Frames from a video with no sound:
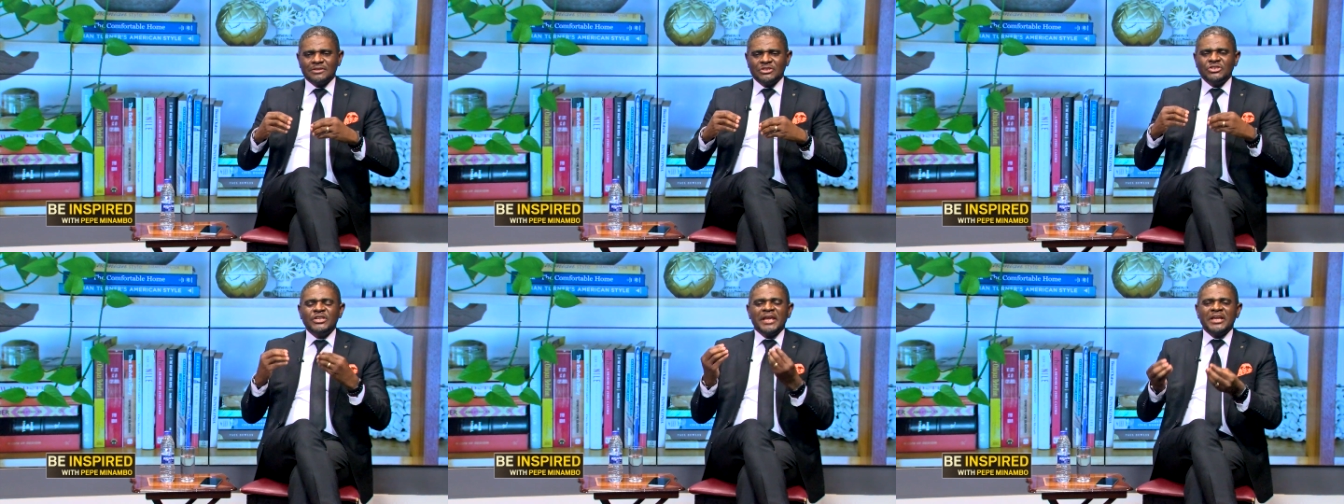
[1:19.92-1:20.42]

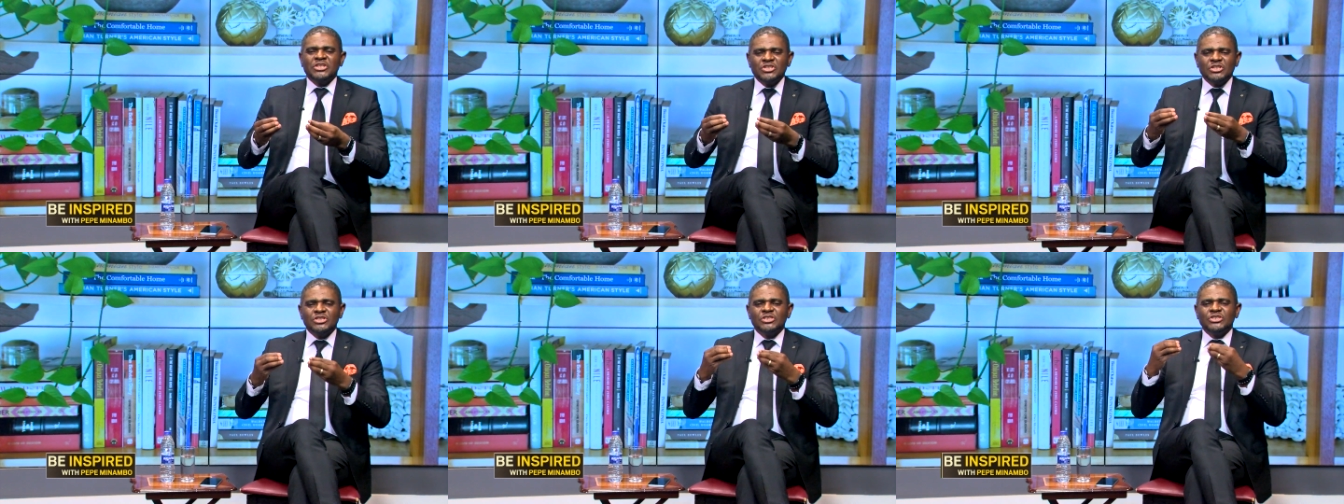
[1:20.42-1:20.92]

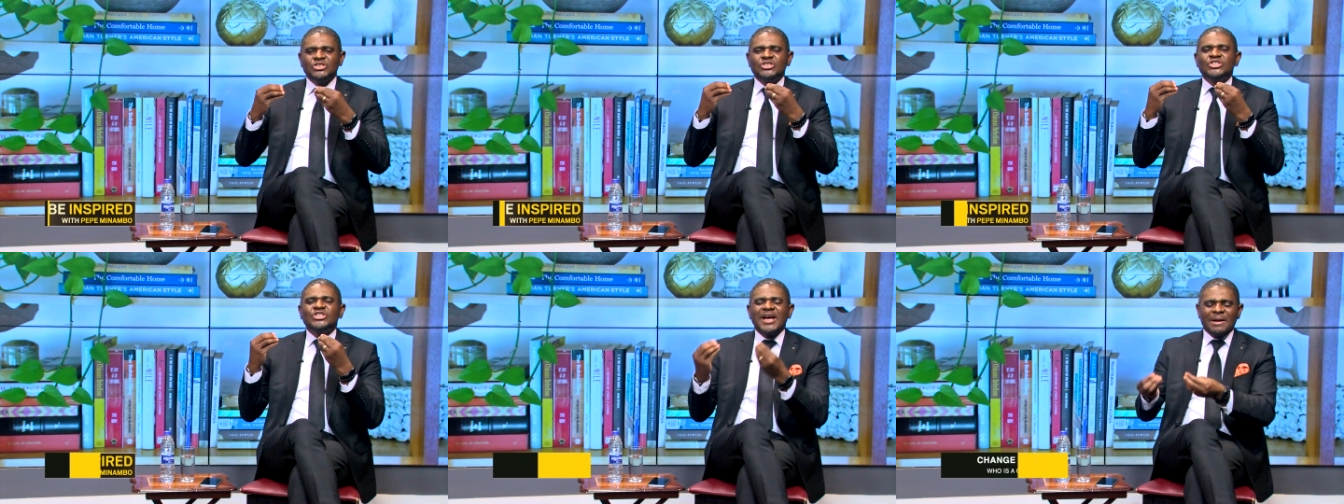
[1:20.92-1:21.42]
change
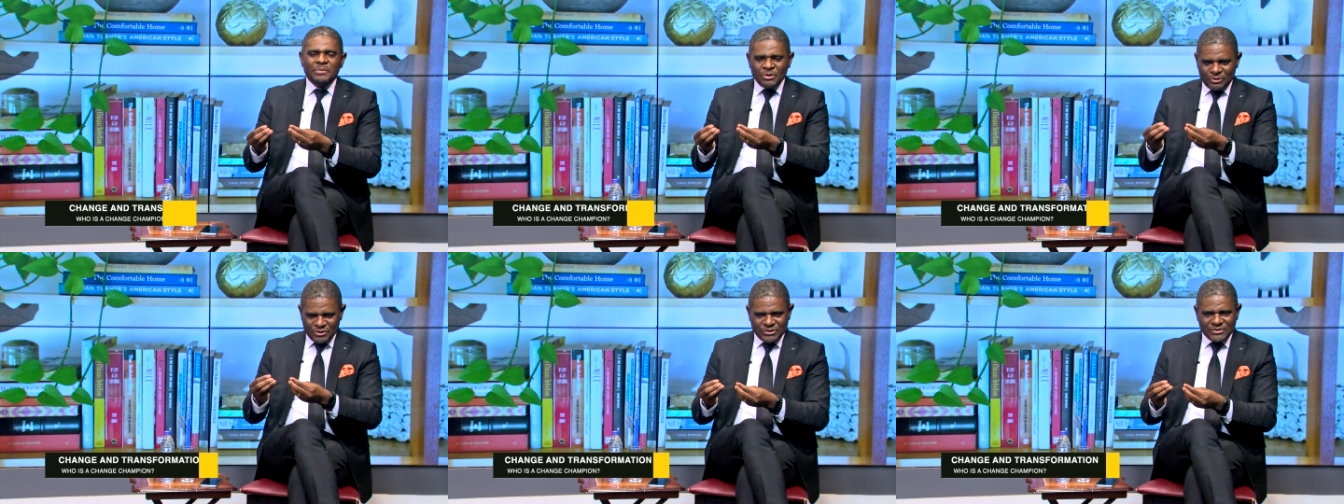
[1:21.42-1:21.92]

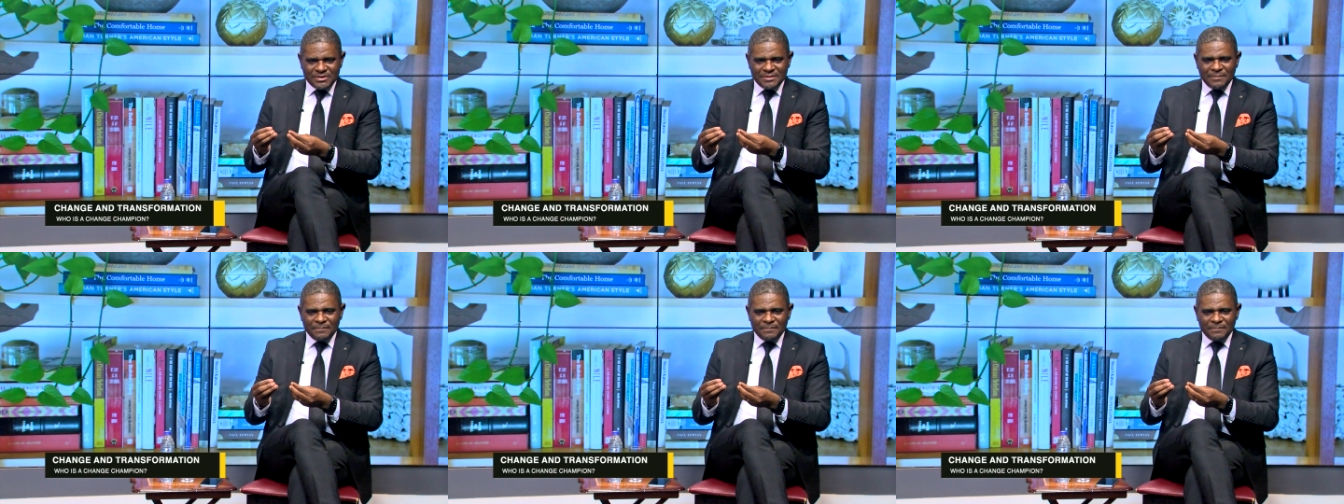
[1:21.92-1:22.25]
champions.